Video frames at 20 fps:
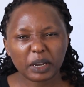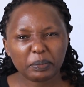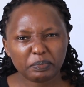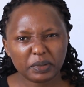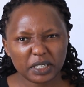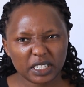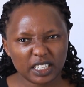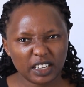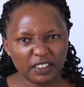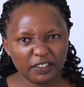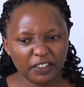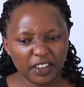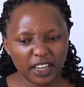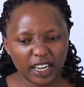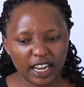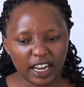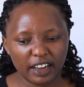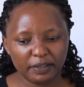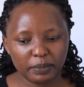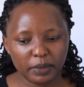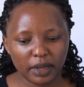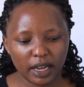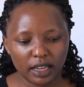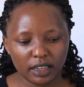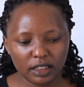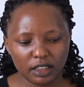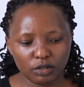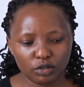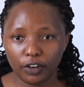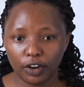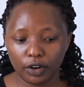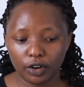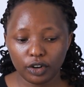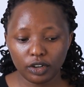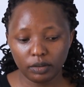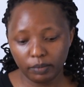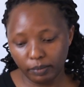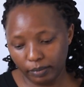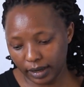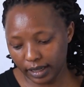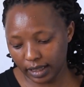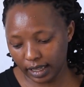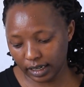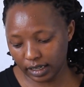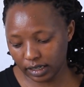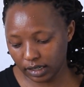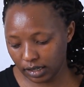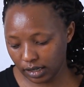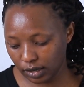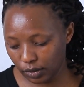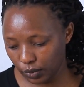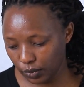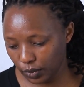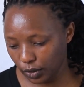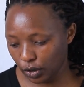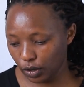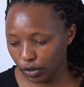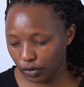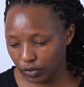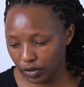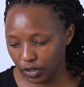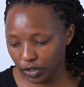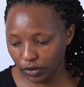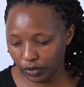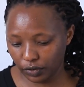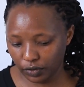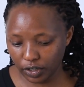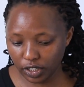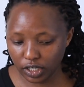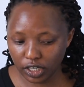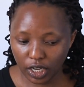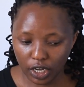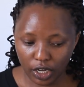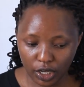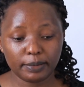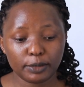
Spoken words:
PCV cap at the floor, but that we got rid of it.